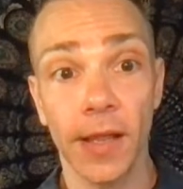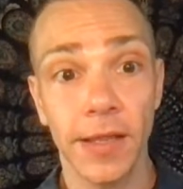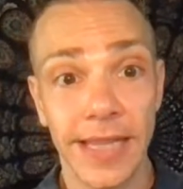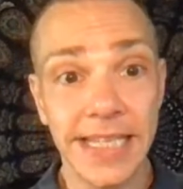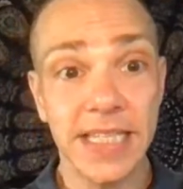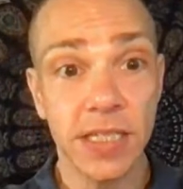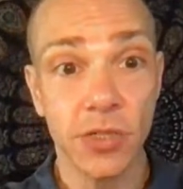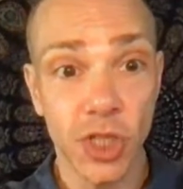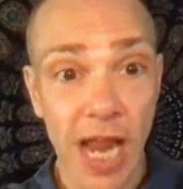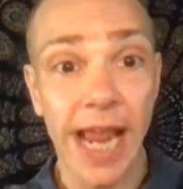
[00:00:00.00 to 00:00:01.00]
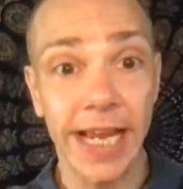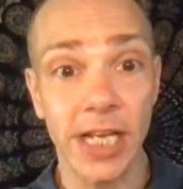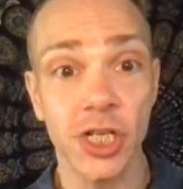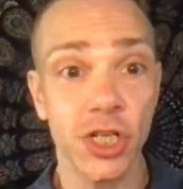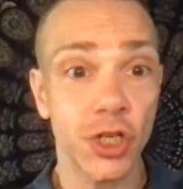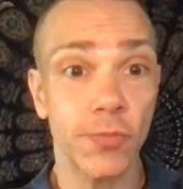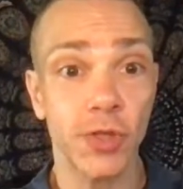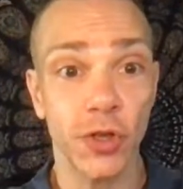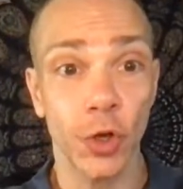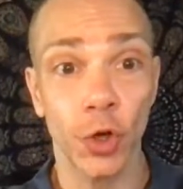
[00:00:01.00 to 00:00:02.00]
this change in terms
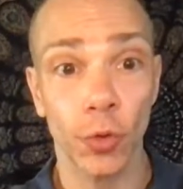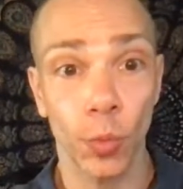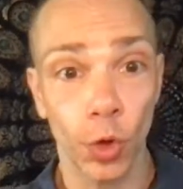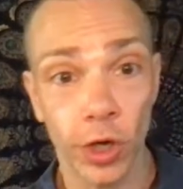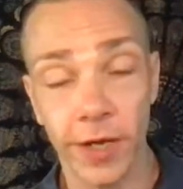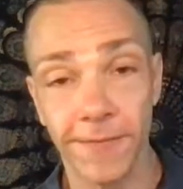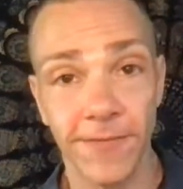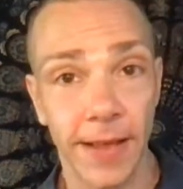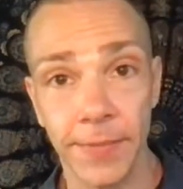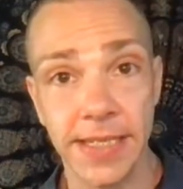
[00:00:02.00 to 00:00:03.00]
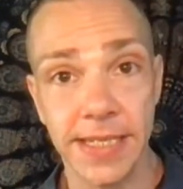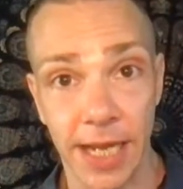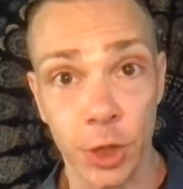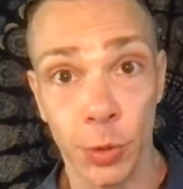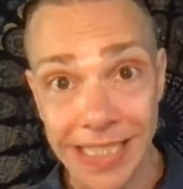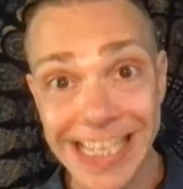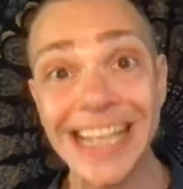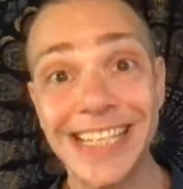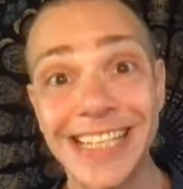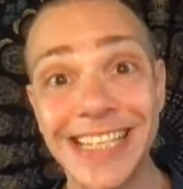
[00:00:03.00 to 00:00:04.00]
of your work and family schedule is
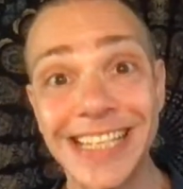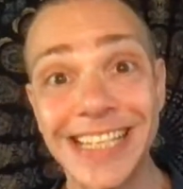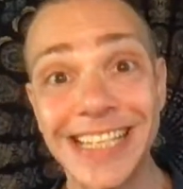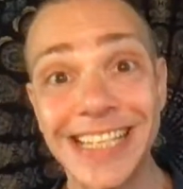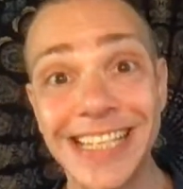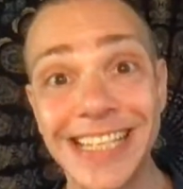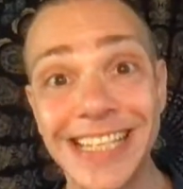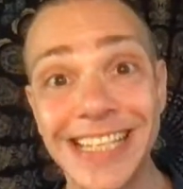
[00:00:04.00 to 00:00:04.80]
necessary.